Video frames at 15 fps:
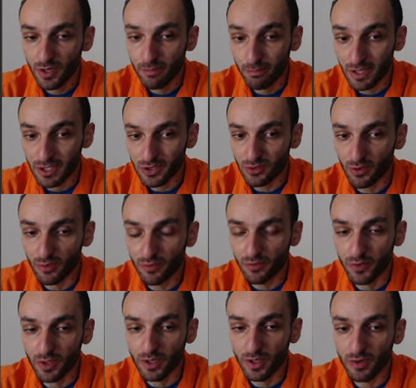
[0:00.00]
best of
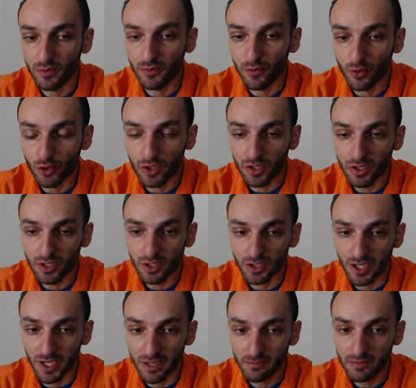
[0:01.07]
uh, four
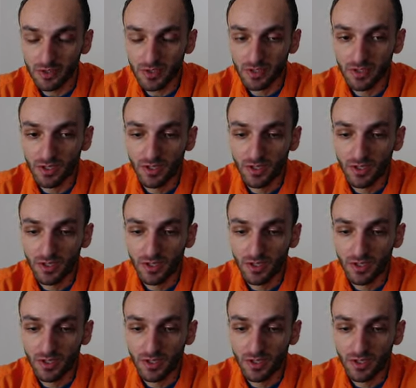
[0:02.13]
games